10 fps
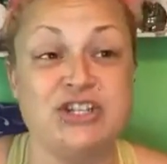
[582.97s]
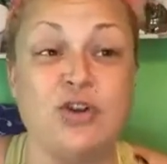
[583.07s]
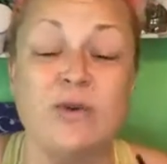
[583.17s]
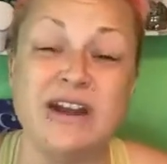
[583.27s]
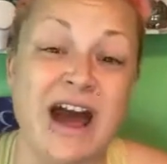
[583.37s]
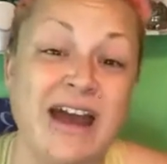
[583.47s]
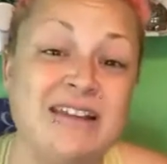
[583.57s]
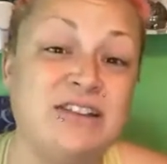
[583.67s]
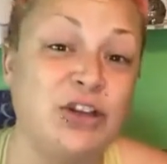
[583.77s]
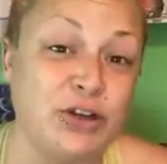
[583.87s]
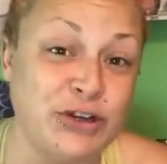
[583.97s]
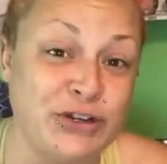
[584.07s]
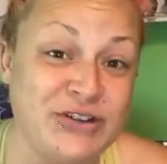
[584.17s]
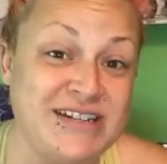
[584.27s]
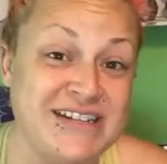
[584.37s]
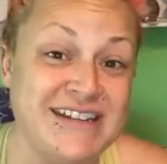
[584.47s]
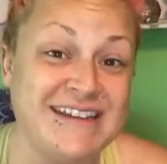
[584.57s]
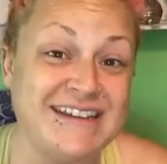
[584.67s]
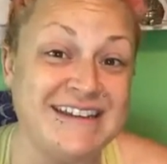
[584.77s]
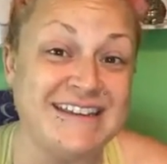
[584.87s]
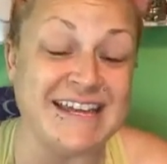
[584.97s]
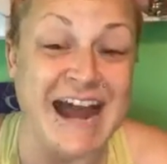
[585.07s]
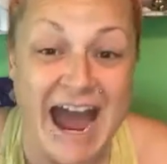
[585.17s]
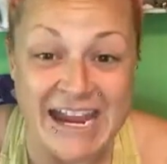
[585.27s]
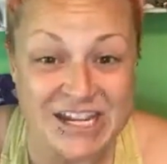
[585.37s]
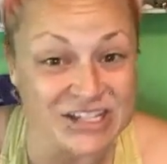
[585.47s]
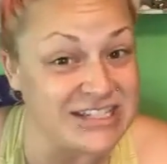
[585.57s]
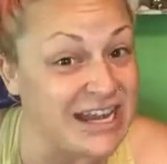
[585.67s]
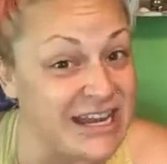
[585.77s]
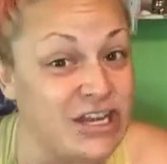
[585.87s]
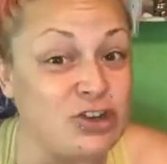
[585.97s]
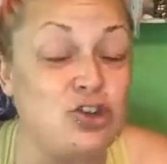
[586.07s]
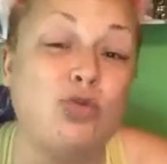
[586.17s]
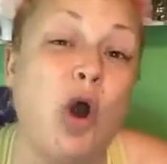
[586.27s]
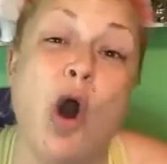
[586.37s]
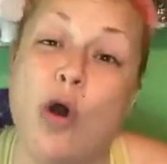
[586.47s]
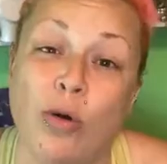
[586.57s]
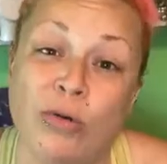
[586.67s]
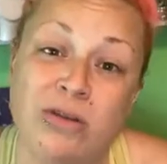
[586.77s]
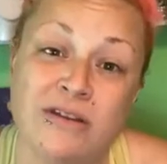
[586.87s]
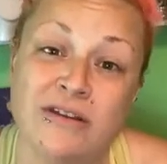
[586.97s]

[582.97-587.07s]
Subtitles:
So when I learned that I could take control,